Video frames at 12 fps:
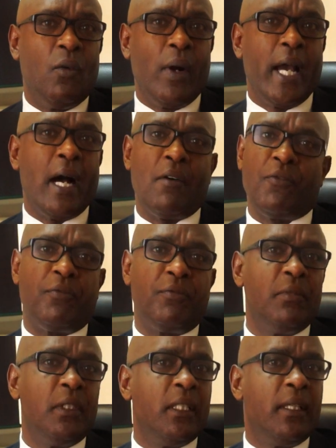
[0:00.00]
We
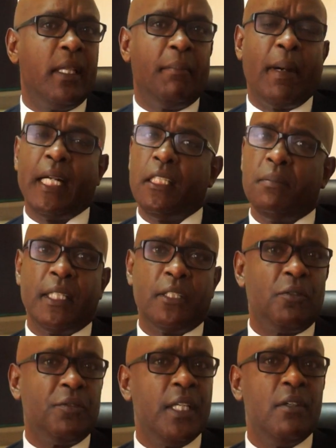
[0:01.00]
have the
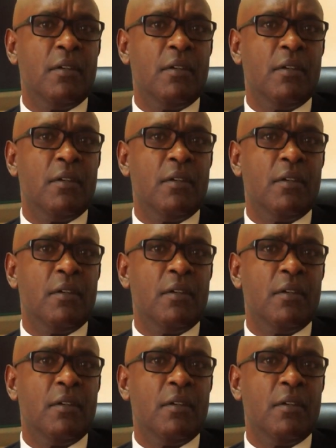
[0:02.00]
management of the